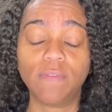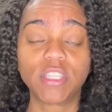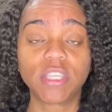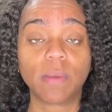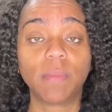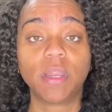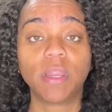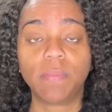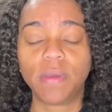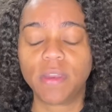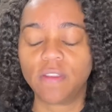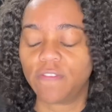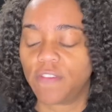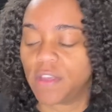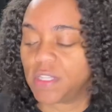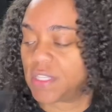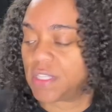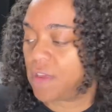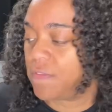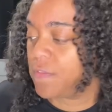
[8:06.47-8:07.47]
you some of the
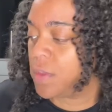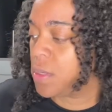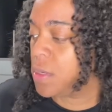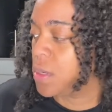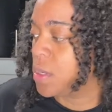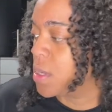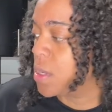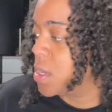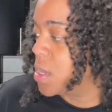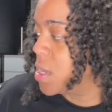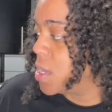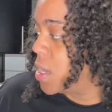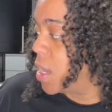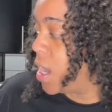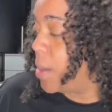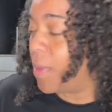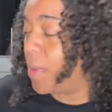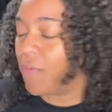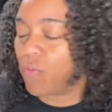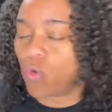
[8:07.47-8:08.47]
benefits of it.
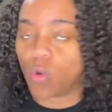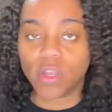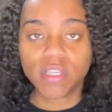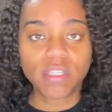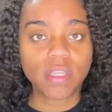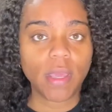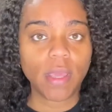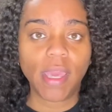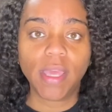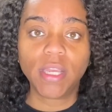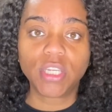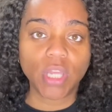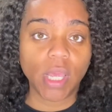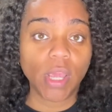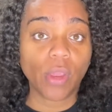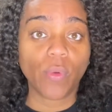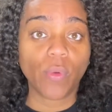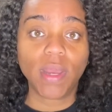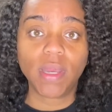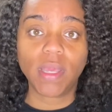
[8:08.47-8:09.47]
Um, of course, the, each
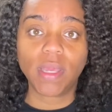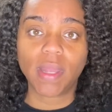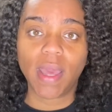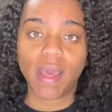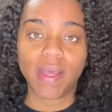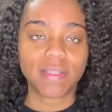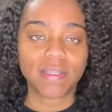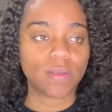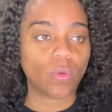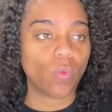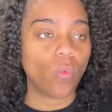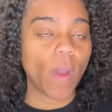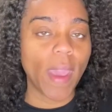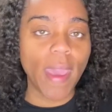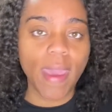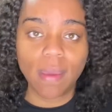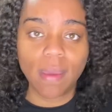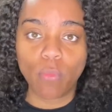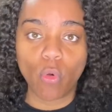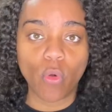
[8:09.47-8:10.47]
ingredient has
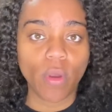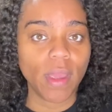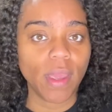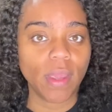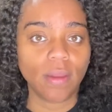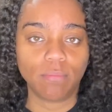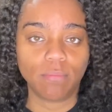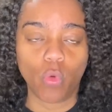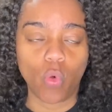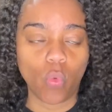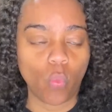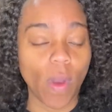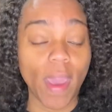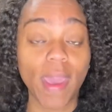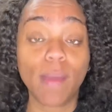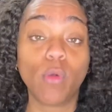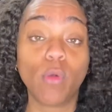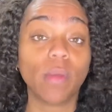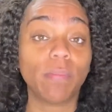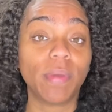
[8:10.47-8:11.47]
way more, in, way
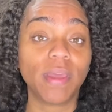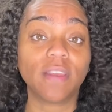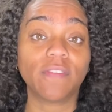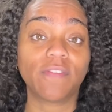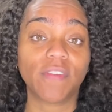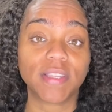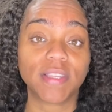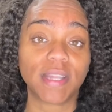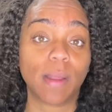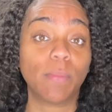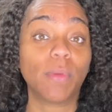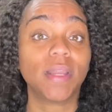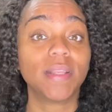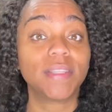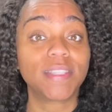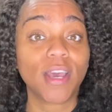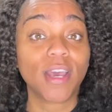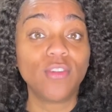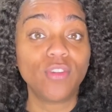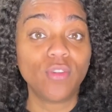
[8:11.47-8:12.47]
more benefits that I'm going to
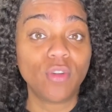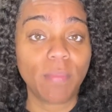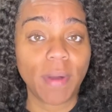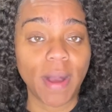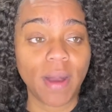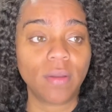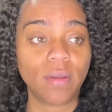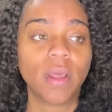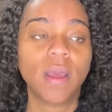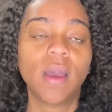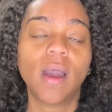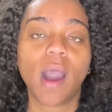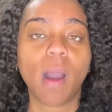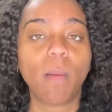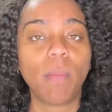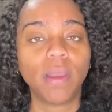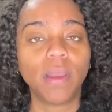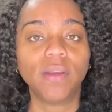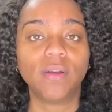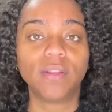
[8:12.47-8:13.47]
tell you about.
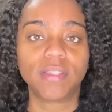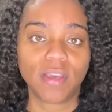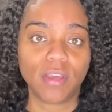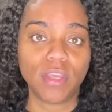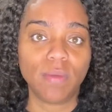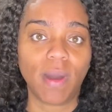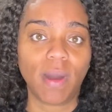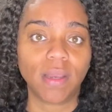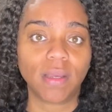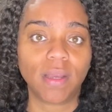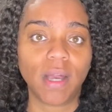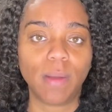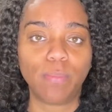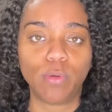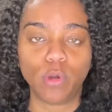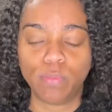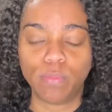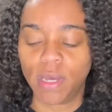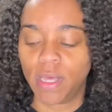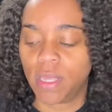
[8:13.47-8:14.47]
I'm only going to tell you about a
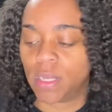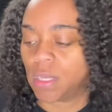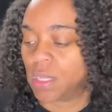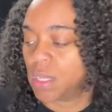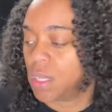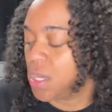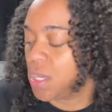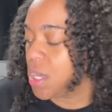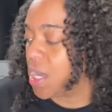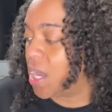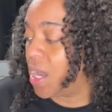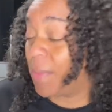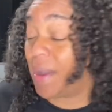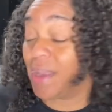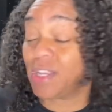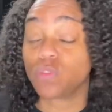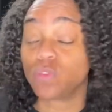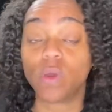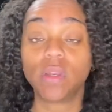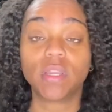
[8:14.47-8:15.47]
couple, but um, I
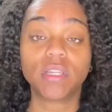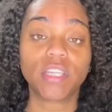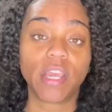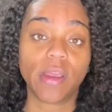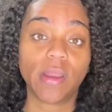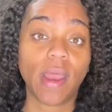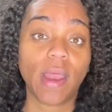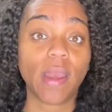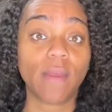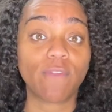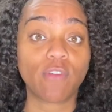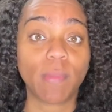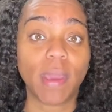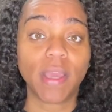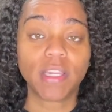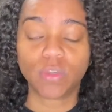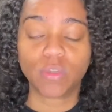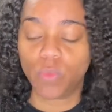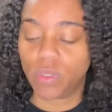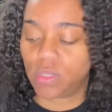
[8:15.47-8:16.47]
just wanted to share that
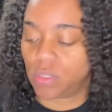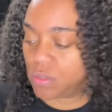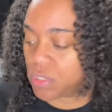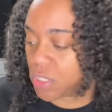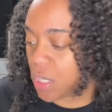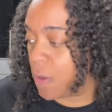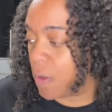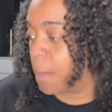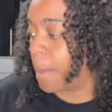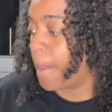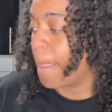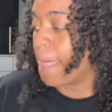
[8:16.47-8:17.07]
information with you. So